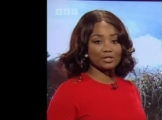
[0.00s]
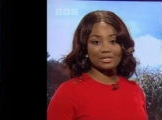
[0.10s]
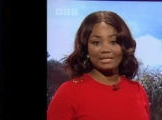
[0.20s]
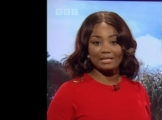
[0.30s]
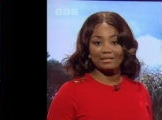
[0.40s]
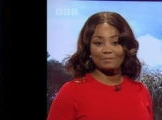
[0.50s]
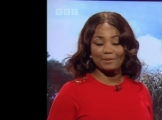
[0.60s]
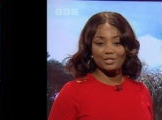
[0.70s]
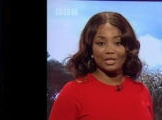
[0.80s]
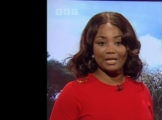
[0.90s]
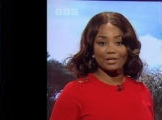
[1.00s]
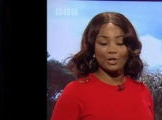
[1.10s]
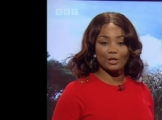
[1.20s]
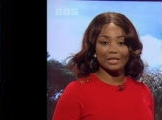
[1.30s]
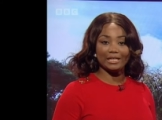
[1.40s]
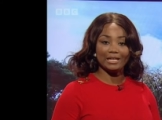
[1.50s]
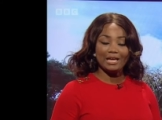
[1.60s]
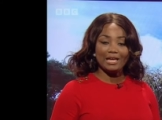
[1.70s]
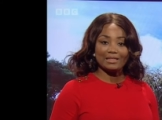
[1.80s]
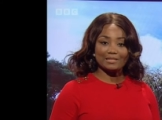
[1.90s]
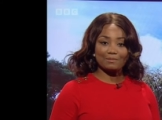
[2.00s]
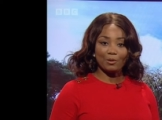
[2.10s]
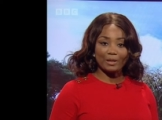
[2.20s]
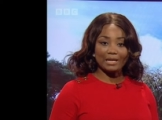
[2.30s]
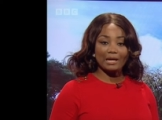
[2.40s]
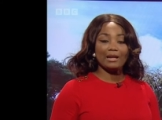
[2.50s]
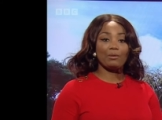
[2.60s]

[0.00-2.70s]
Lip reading: watcher sending this picture in earlier this morning.